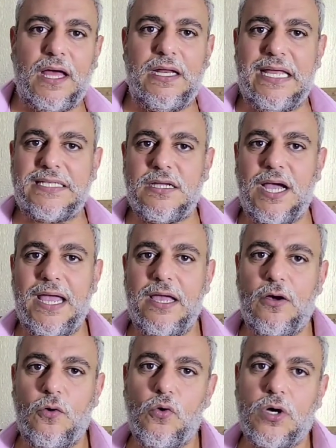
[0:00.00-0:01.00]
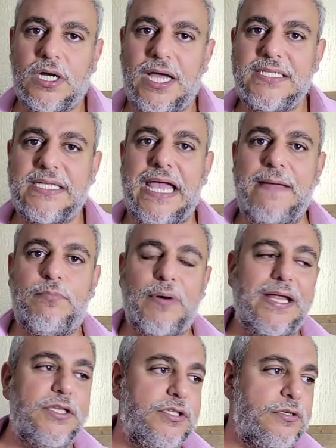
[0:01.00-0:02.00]
unless I organize a
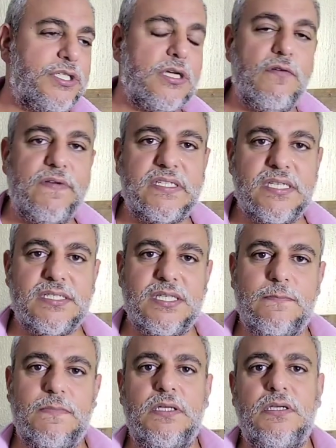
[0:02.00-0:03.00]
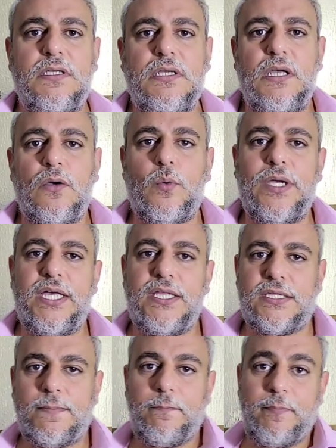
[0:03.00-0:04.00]
brand new shelving system
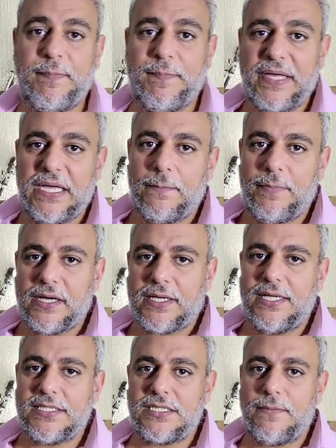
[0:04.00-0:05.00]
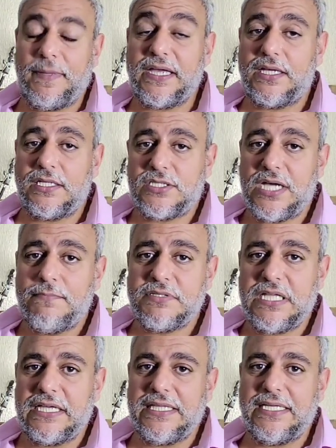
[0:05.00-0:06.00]
with bigger buckets, bigger
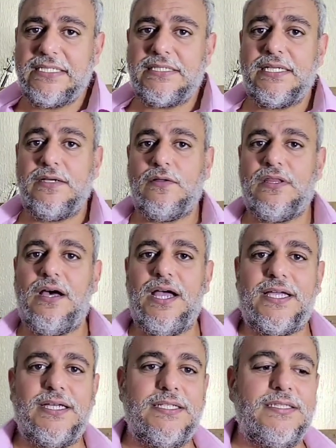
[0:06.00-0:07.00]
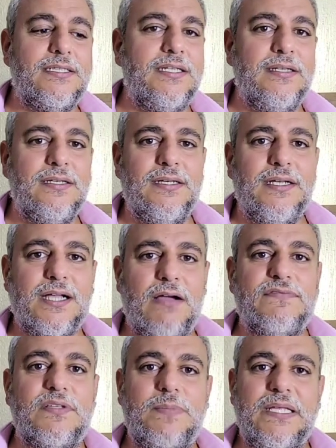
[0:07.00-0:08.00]
tubs like this, that I can
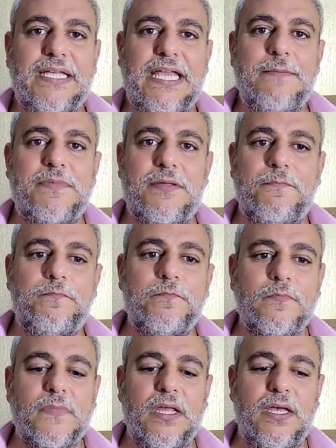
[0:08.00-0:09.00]
comfortably keep them